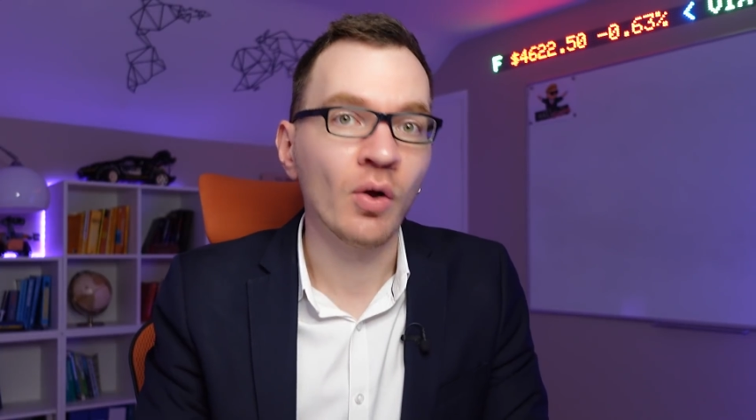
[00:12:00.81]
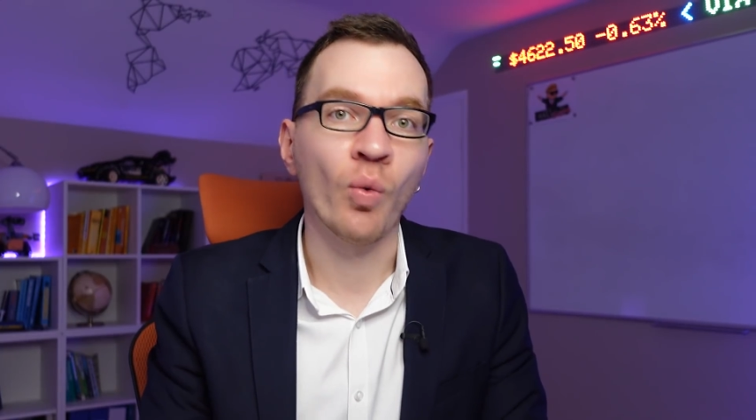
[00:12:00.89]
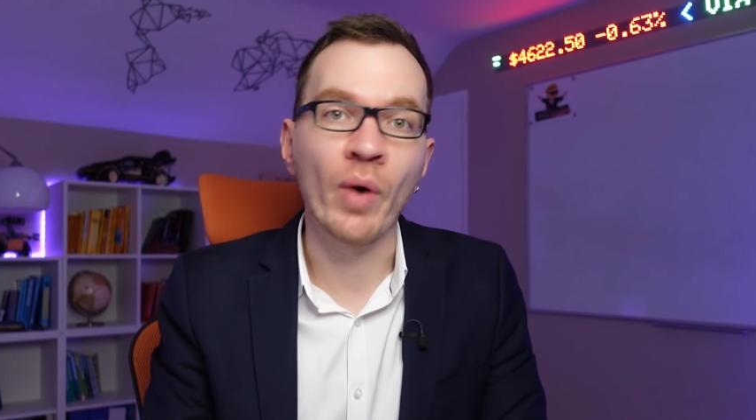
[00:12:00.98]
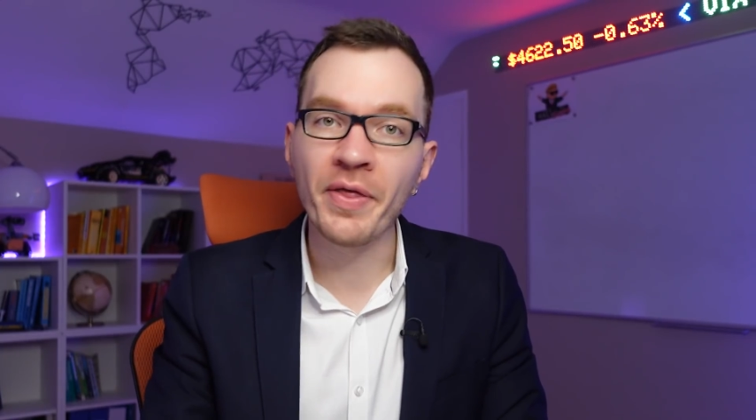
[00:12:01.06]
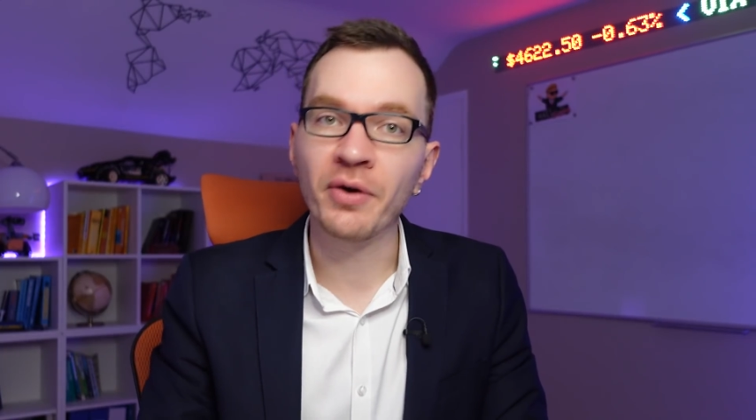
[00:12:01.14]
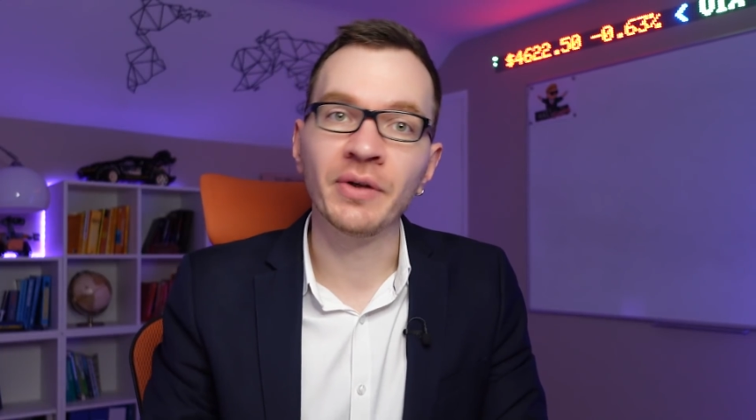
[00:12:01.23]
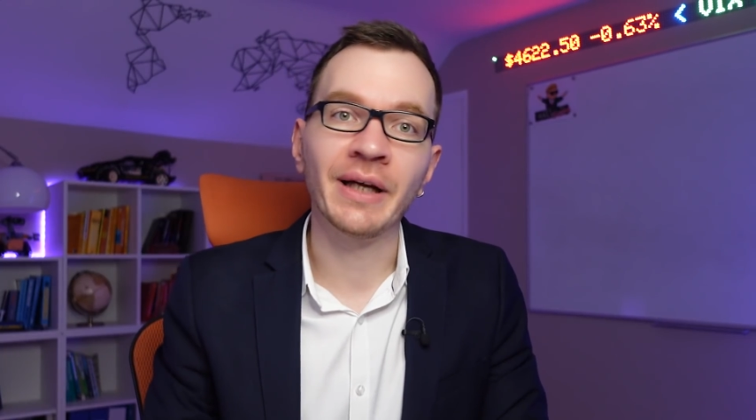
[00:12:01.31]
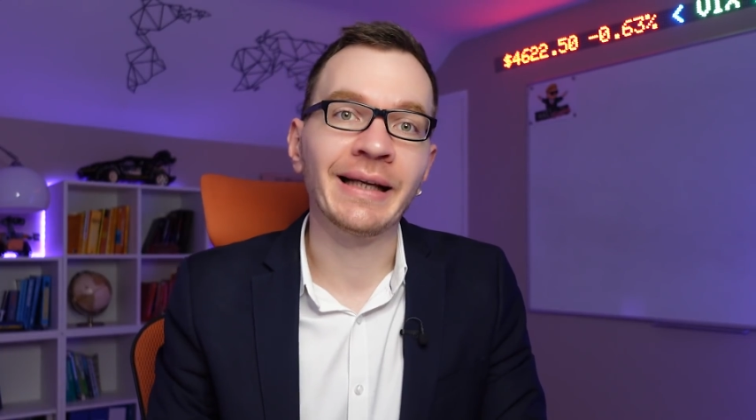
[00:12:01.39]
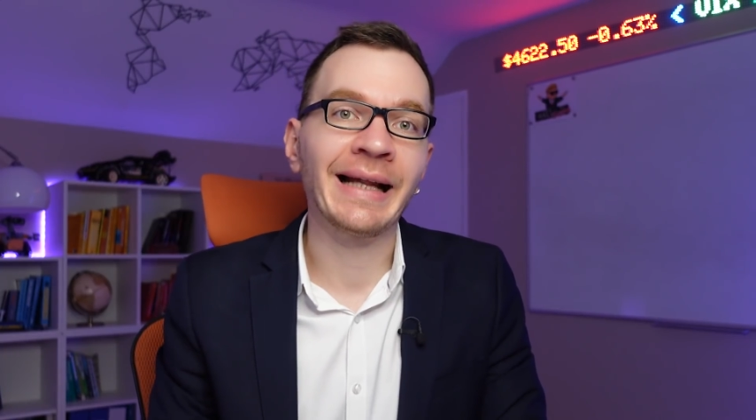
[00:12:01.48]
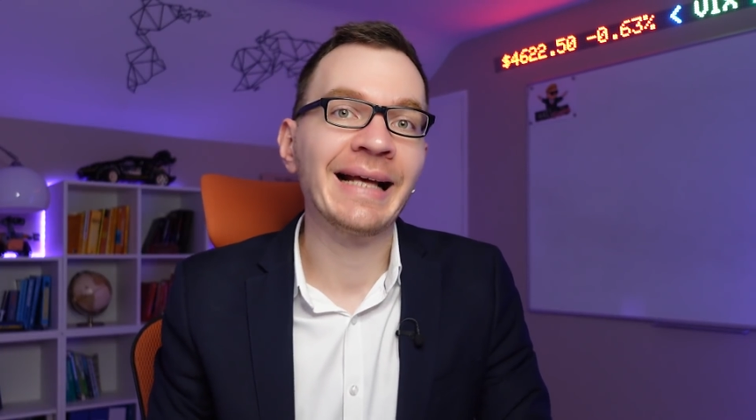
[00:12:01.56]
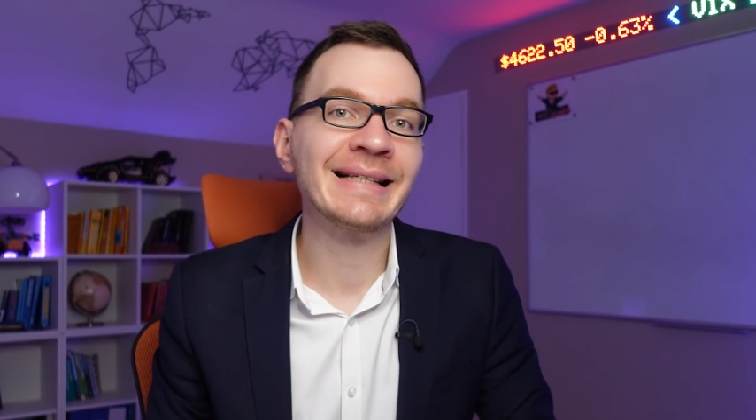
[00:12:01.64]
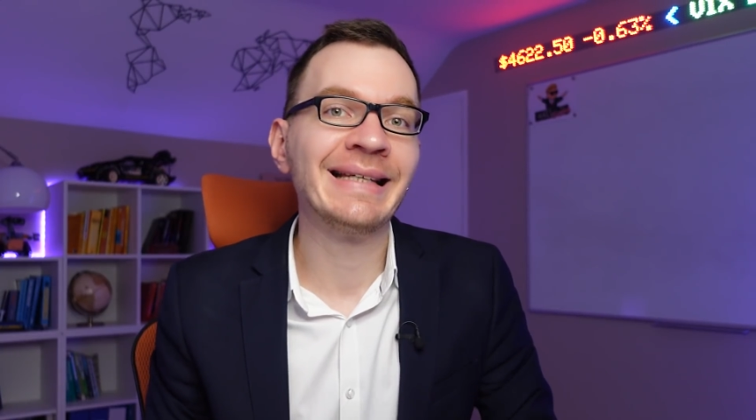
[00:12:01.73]
Whether or not
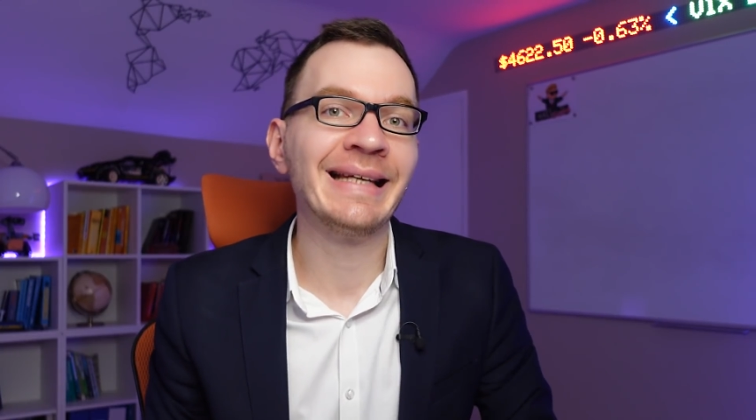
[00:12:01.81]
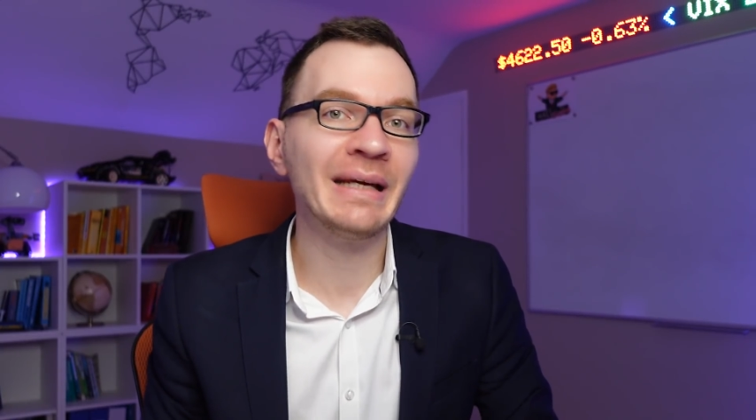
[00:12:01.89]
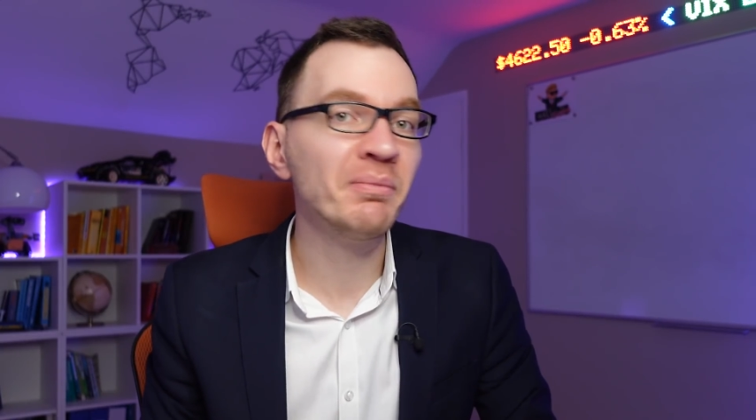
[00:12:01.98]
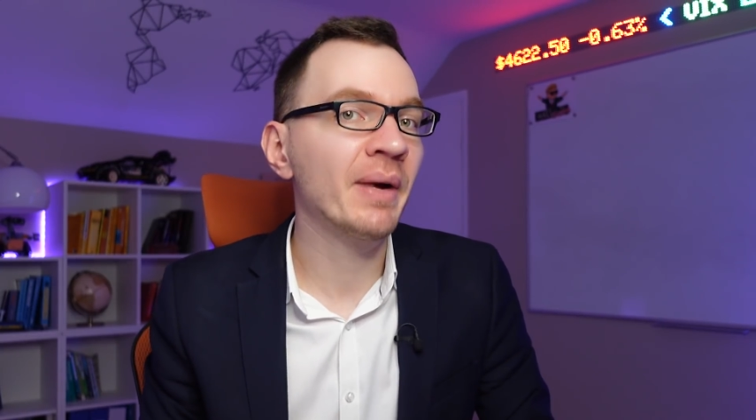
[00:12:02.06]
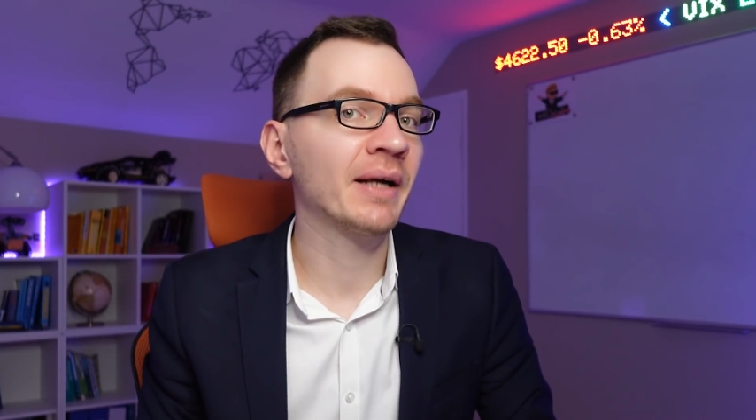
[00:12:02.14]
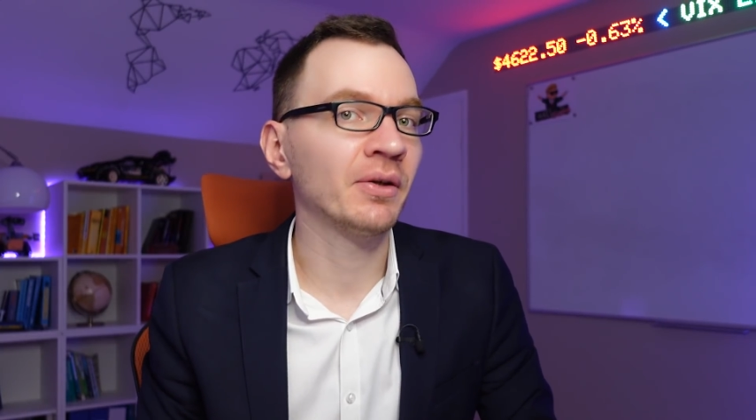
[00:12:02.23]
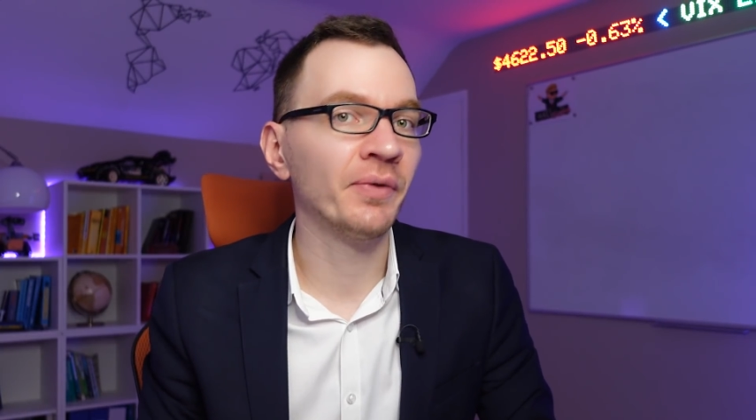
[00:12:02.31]
it has any impact